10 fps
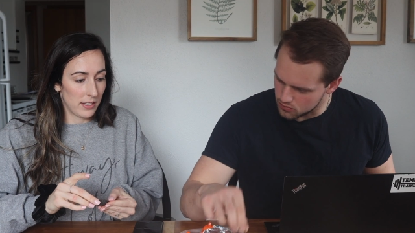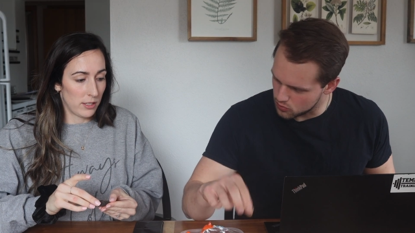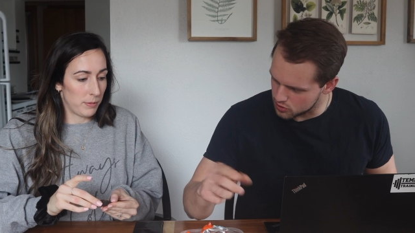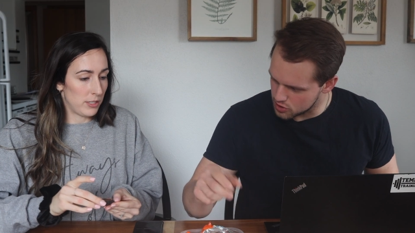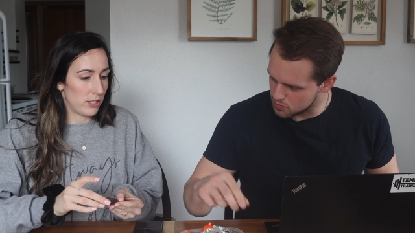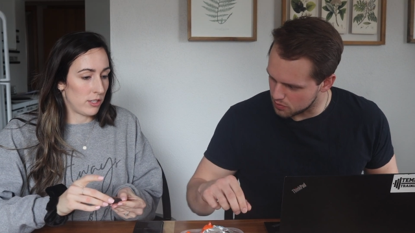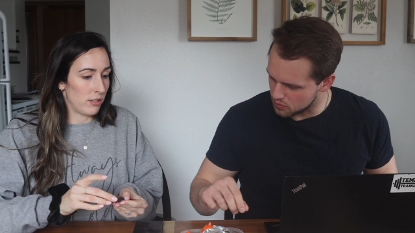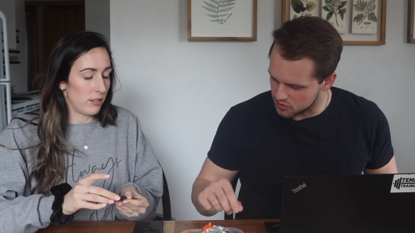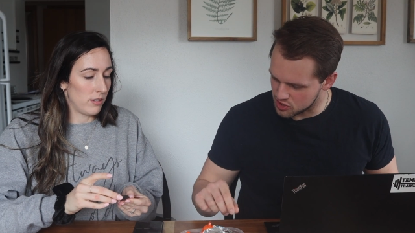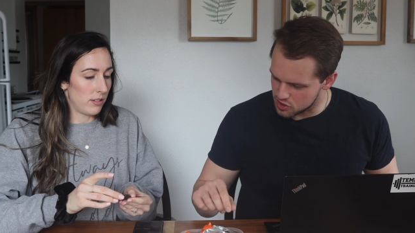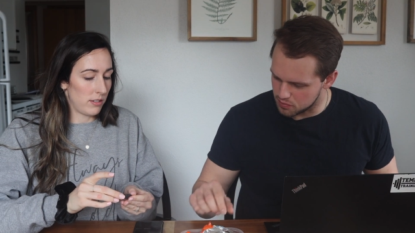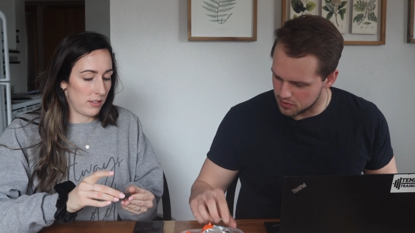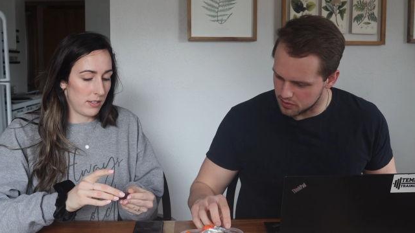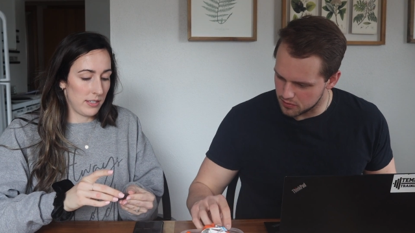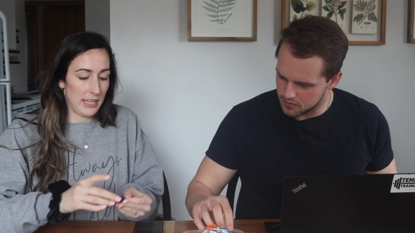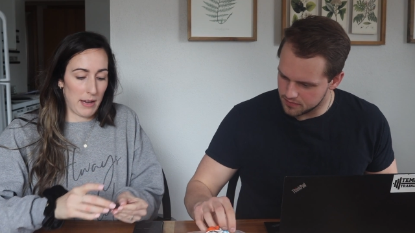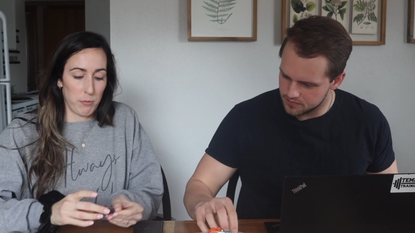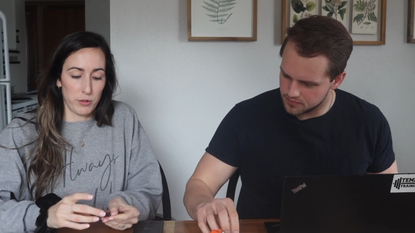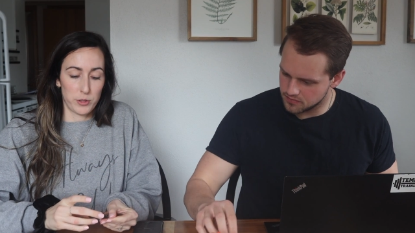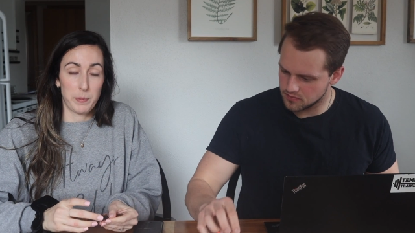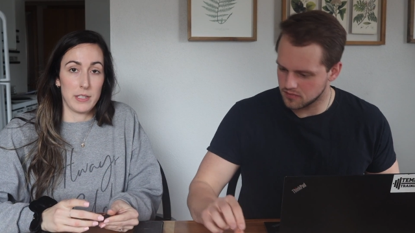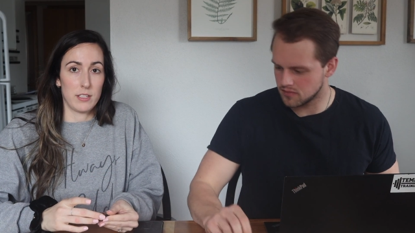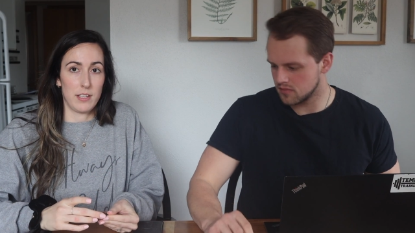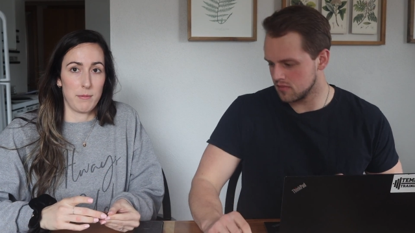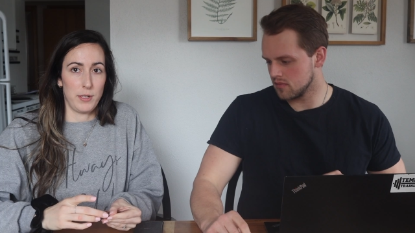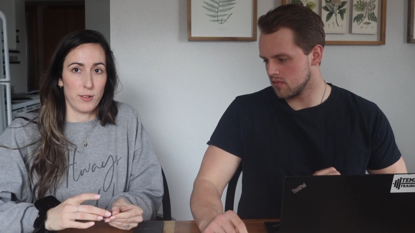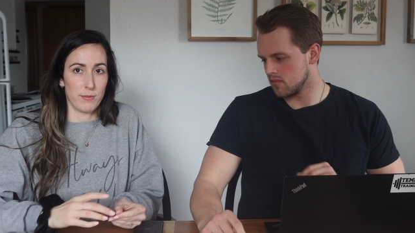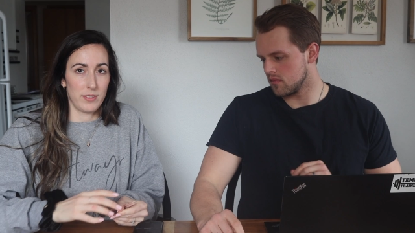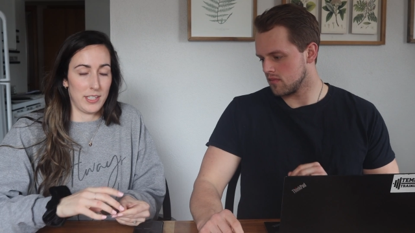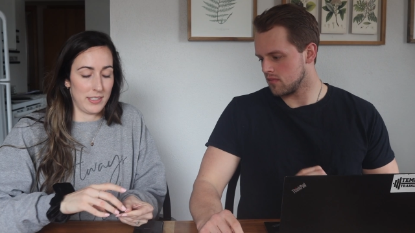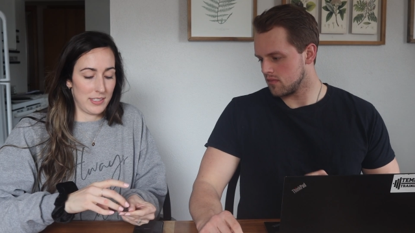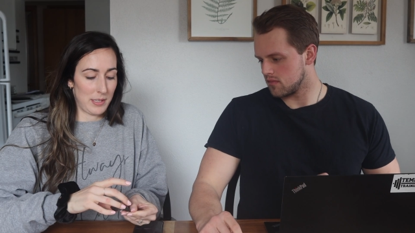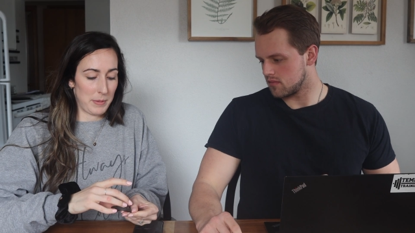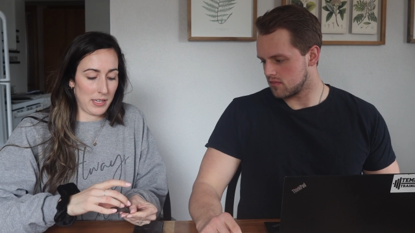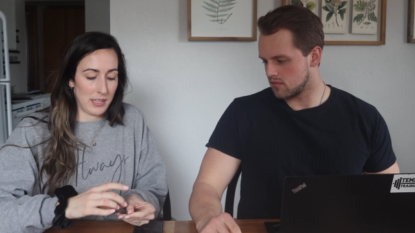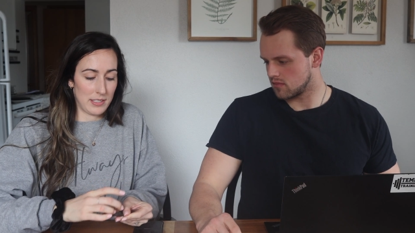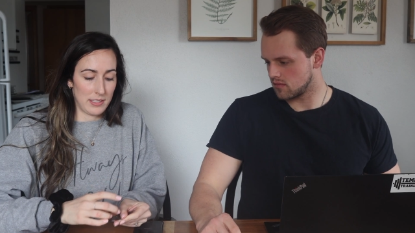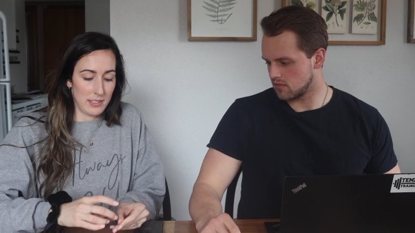Speaker 1: do we just, we'll just split? Yeah, we'll split so that we don't get stomach aches.